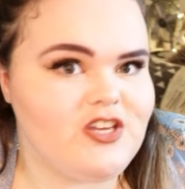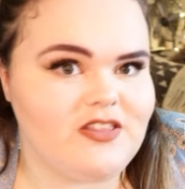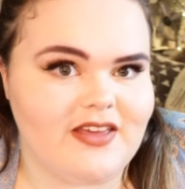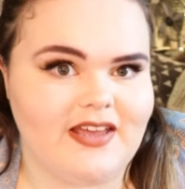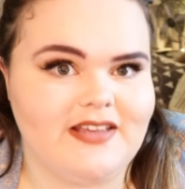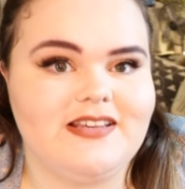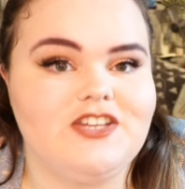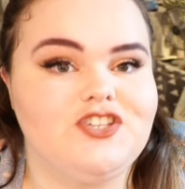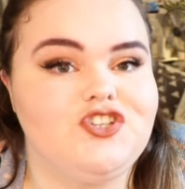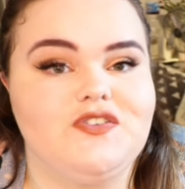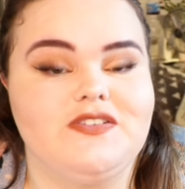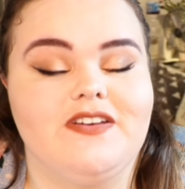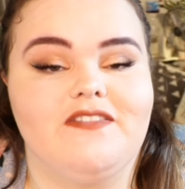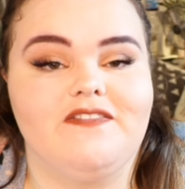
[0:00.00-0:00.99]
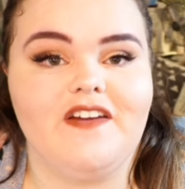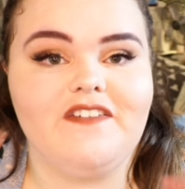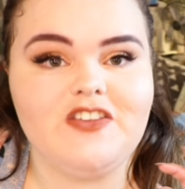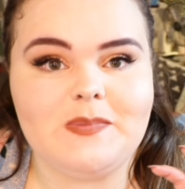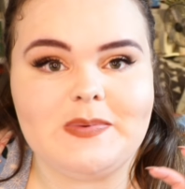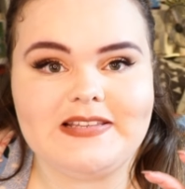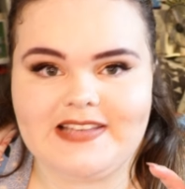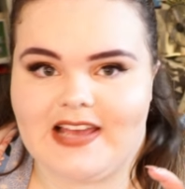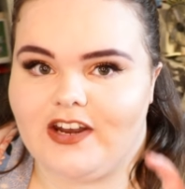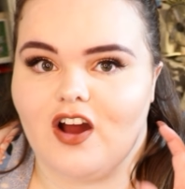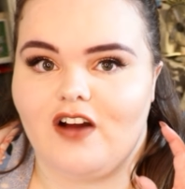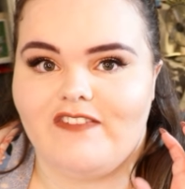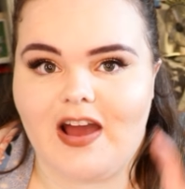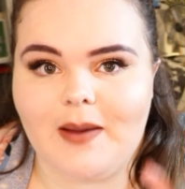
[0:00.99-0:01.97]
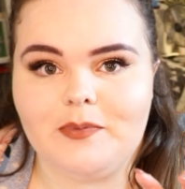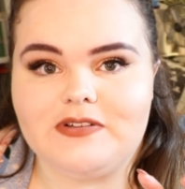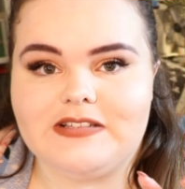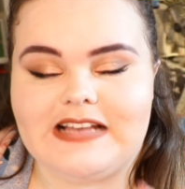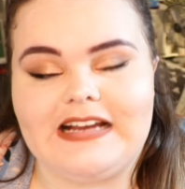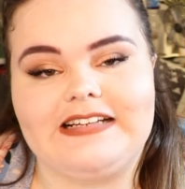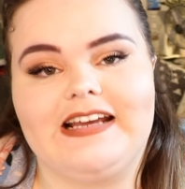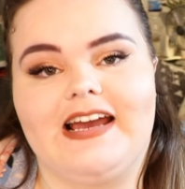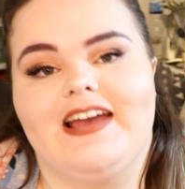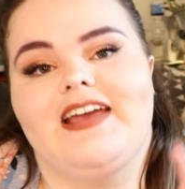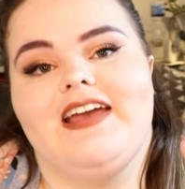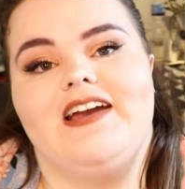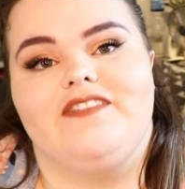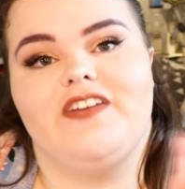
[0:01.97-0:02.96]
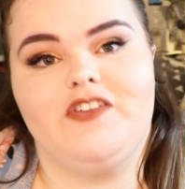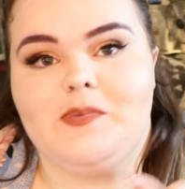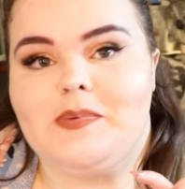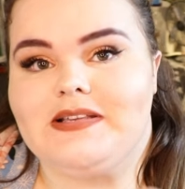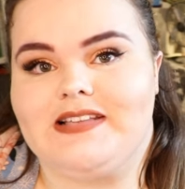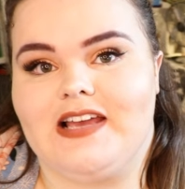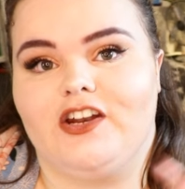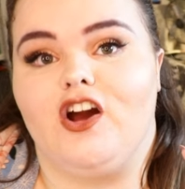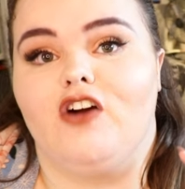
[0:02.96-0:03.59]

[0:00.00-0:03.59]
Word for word: do this is using 50% of apple cider, 50%